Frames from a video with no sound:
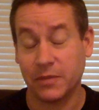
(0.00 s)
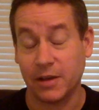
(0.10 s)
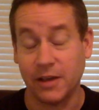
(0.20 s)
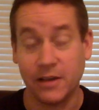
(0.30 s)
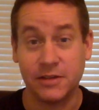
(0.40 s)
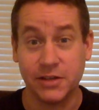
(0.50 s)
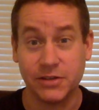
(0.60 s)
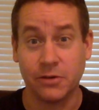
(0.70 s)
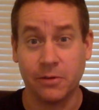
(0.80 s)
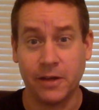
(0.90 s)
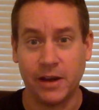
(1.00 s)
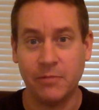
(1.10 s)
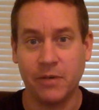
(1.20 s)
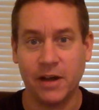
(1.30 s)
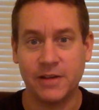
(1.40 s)
again, digital
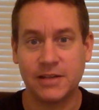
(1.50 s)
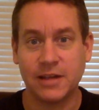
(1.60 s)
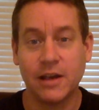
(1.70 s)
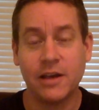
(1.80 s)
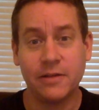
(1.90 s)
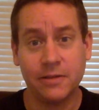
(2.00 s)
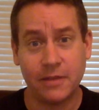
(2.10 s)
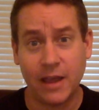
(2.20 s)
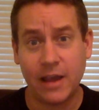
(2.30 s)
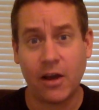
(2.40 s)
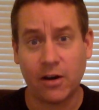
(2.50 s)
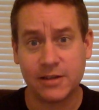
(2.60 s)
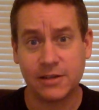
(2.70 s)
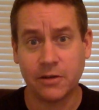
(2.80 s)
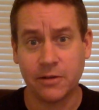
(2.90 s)
thing, but they are
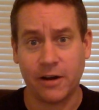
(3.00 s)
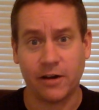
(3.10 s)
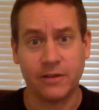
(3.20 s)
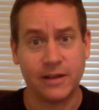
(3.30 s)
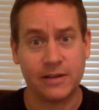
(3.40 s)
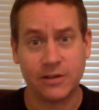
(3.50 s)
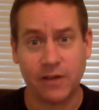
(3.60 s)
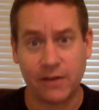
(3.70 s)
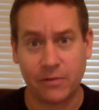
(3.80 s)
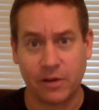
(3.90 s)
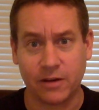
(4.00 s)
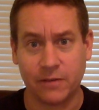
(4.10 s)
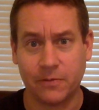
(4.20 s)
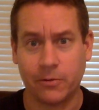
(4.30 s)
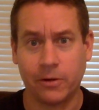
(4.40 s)
still there and they still have a
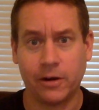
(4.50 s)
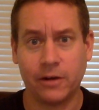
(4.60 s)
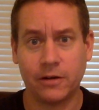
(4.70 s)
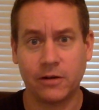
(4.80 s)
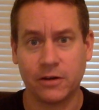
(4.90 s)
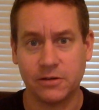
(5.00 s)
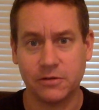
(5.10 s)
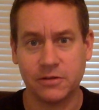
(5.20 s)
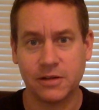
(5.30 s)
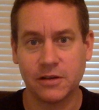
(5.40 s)
market for cartoons.